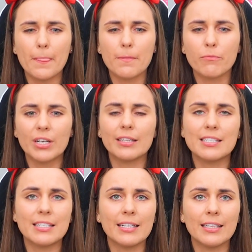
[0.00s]

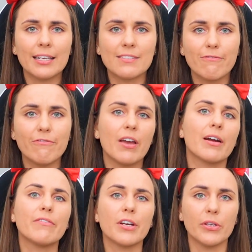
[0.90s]
realistically, it's
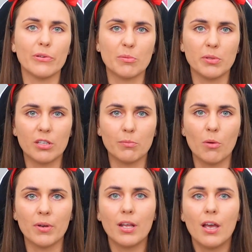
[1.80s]
very, very usable at the moment.